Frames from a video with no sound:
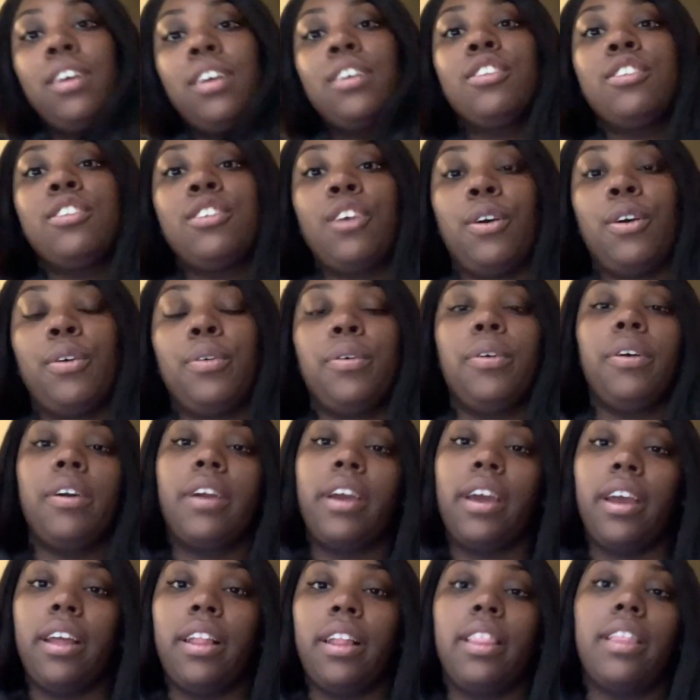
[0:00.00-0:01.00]
So,
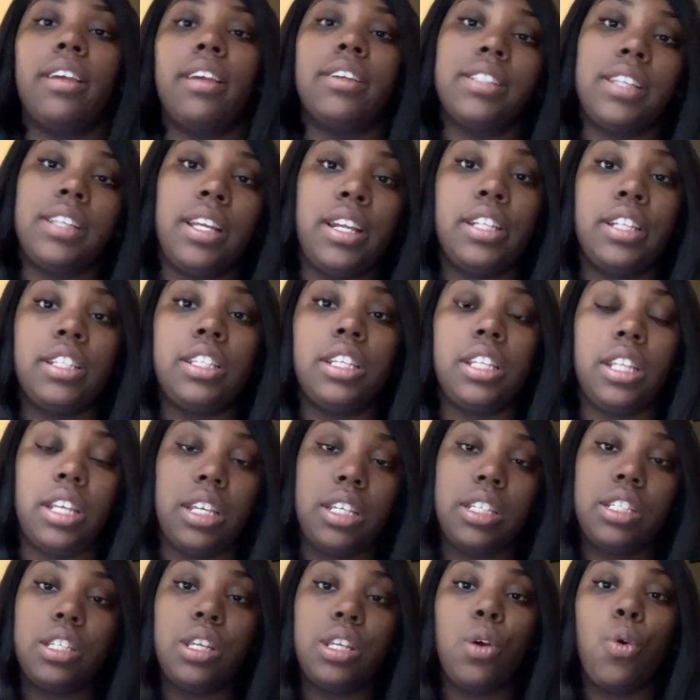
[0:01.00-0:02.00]
okay, let's get into
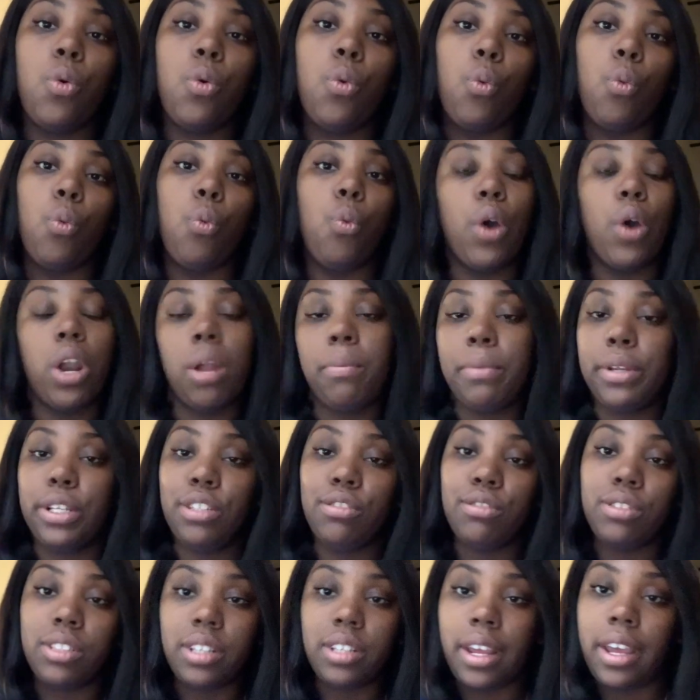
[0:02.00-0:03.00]
this. What I'm gonna
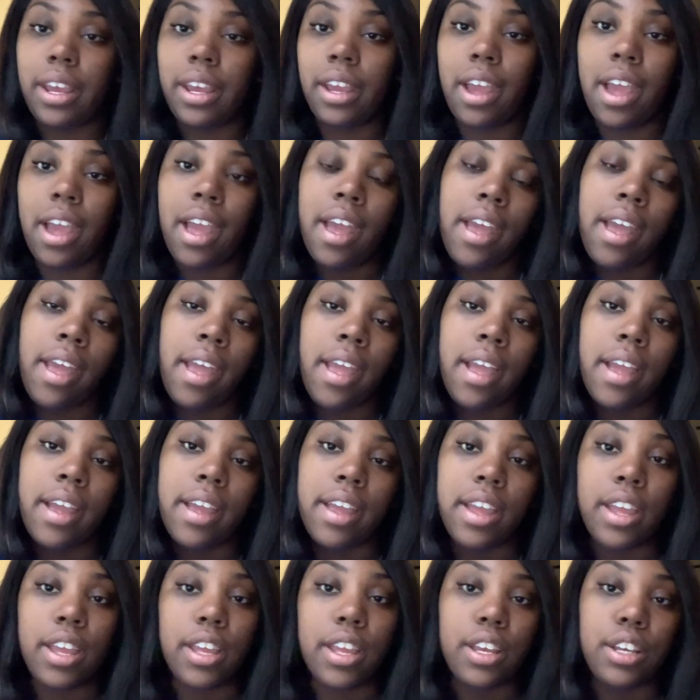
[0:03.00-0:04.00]
do today
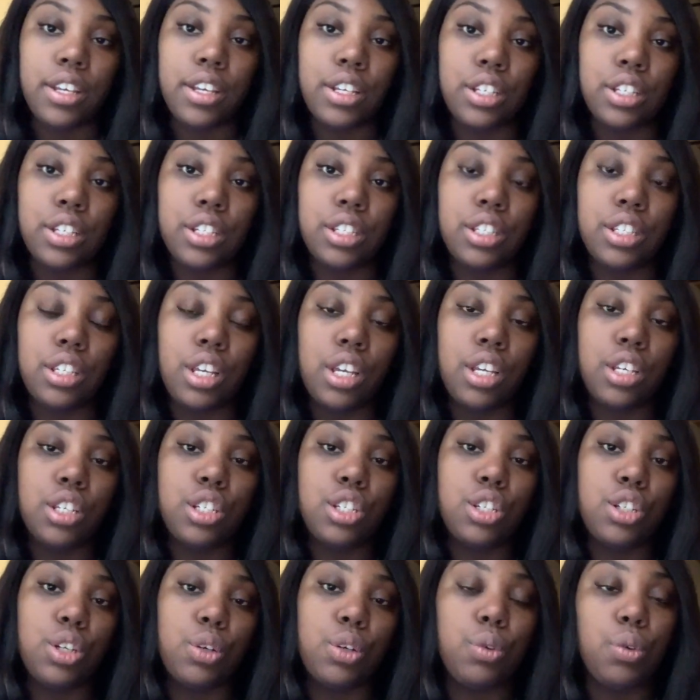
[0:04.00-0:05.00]
is
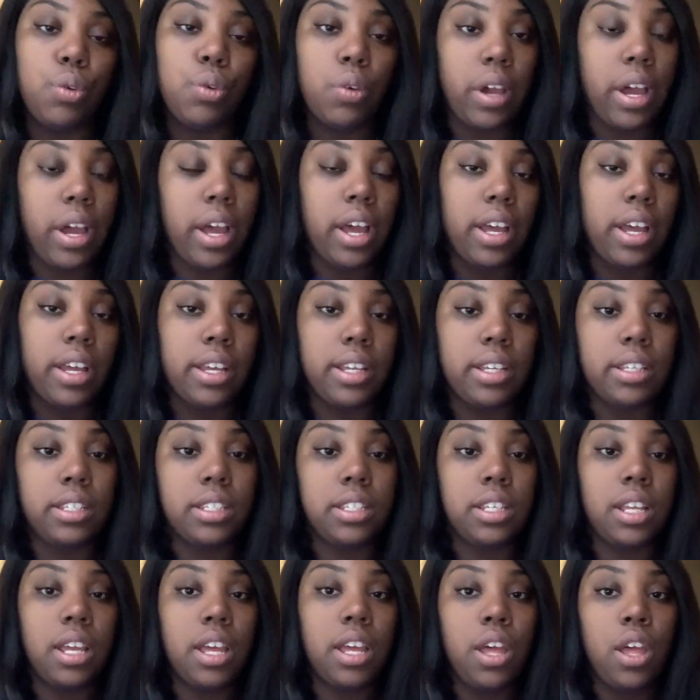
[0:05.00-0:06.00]
show you
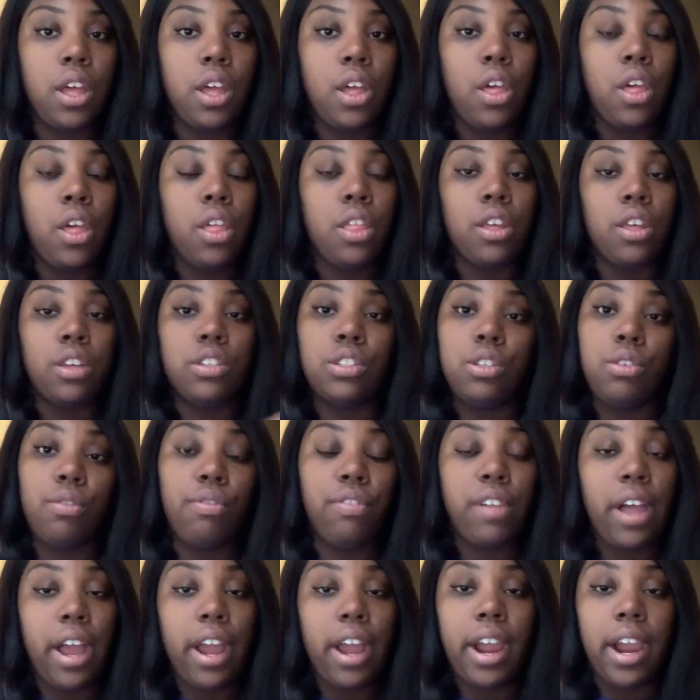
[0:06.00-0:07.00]
guys this new
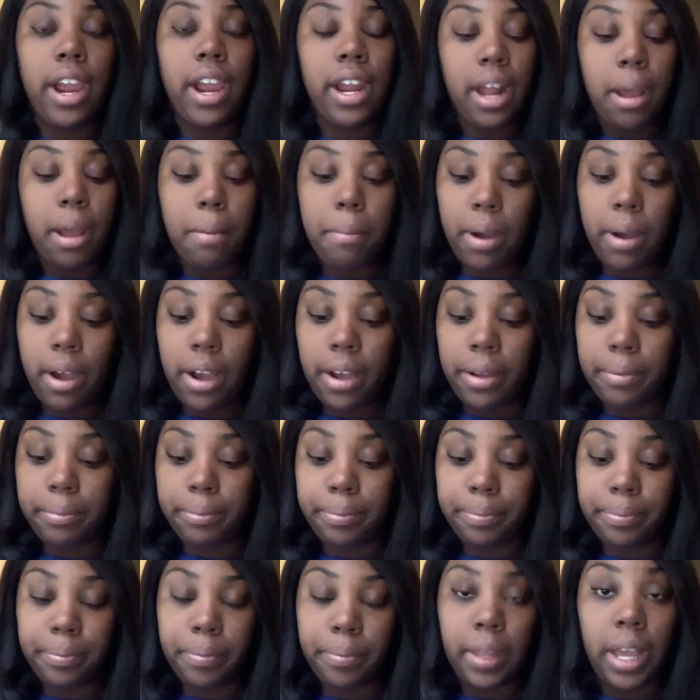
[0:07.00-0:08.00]
flat iron I bought.
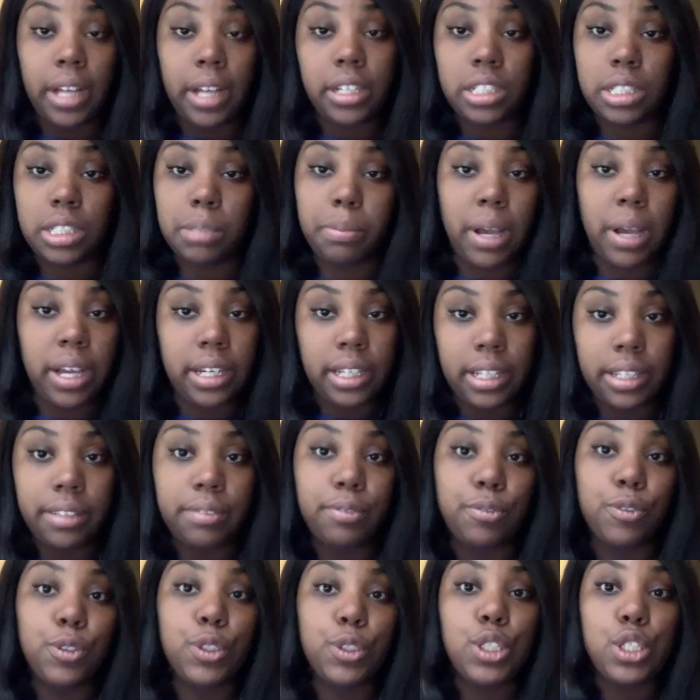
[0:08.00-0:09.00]
I just bought it
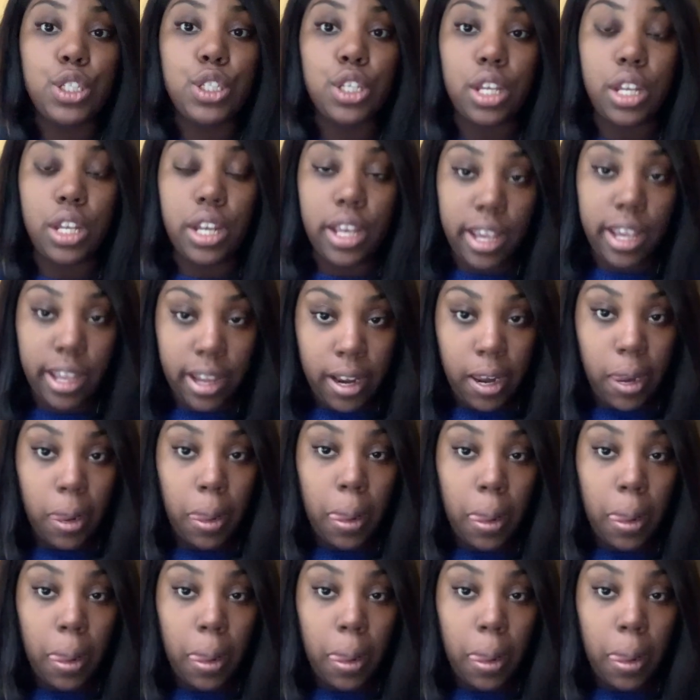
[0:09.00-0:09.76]
today.